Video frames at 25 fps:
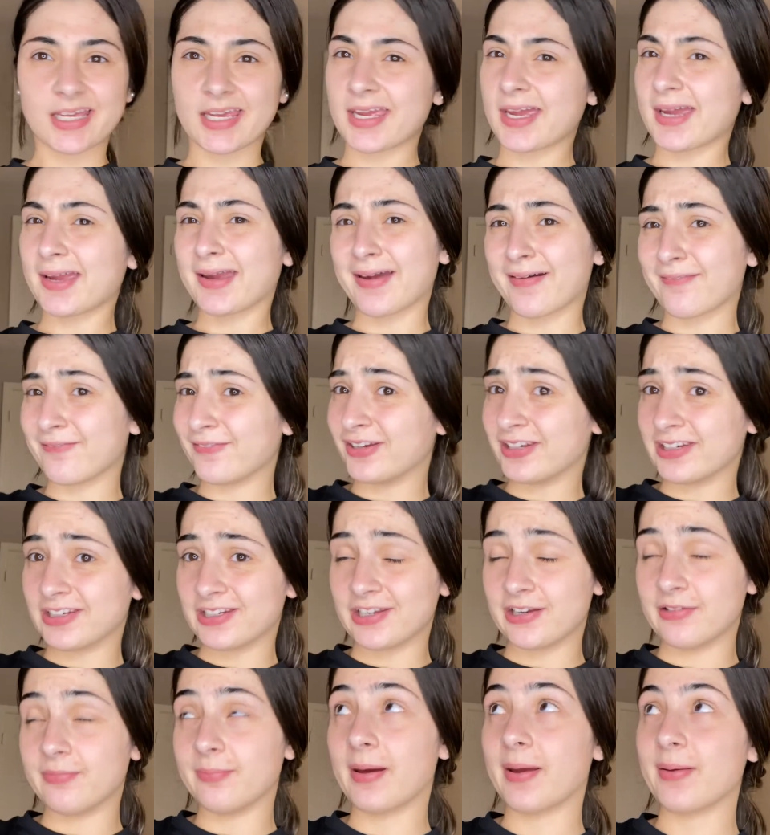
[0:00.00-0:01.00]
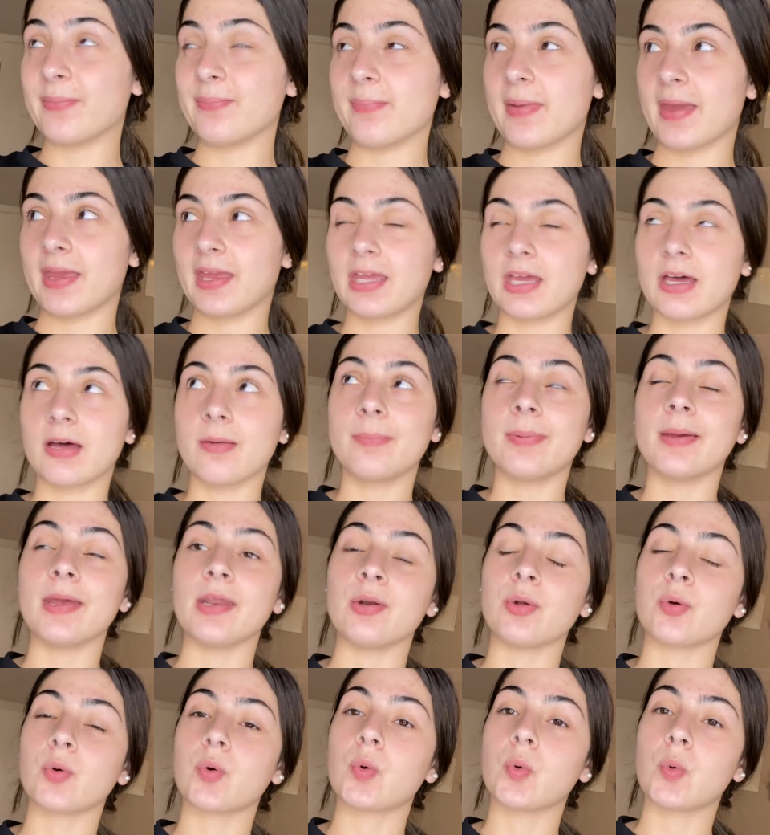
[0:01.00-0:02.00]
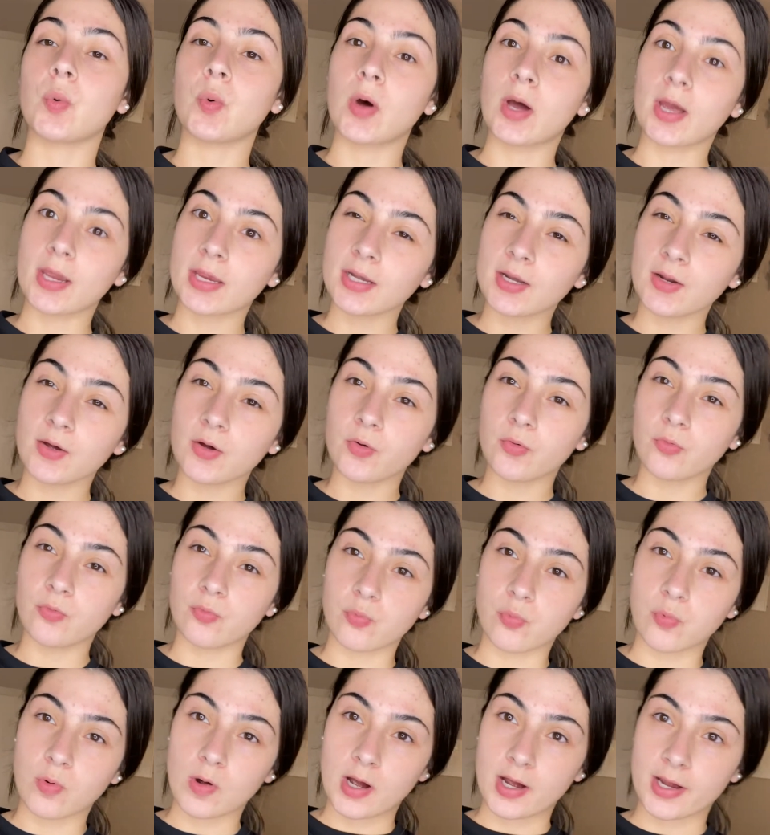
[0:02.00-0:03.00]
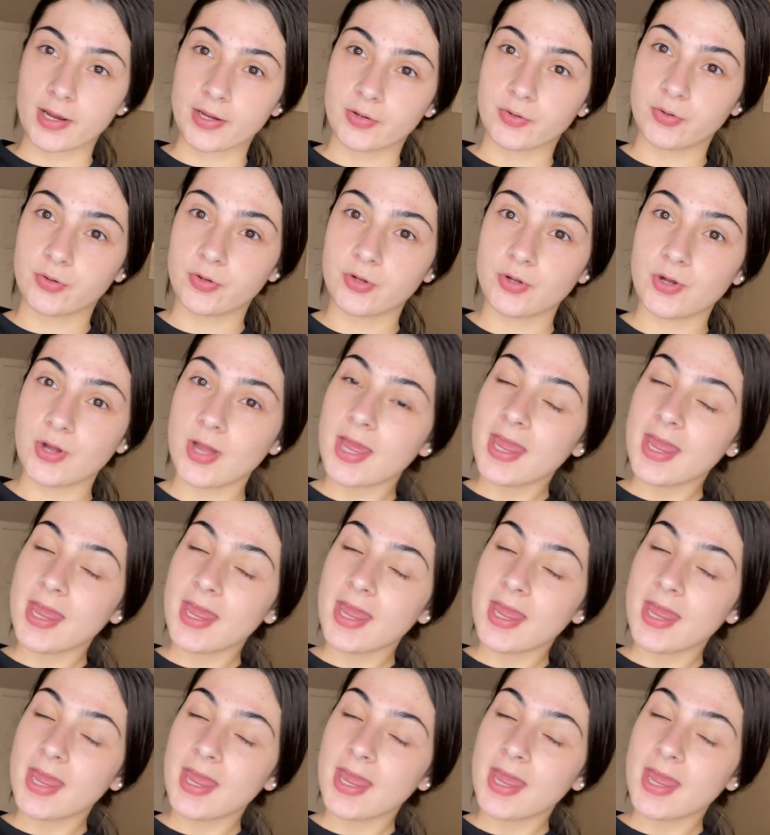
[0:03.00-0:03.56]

I haven't done my makeup in quite a while,